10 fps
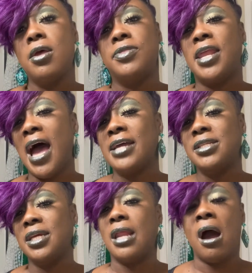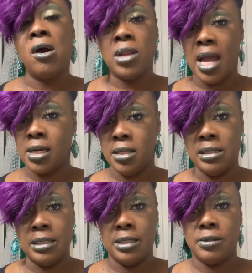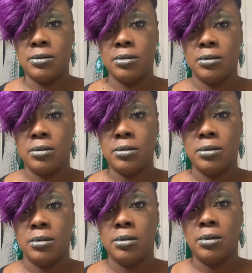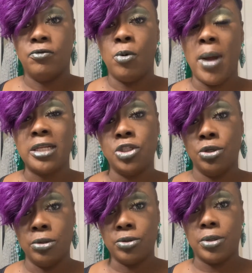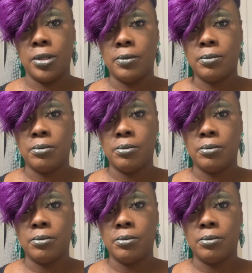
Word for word: that I did all I could for my children.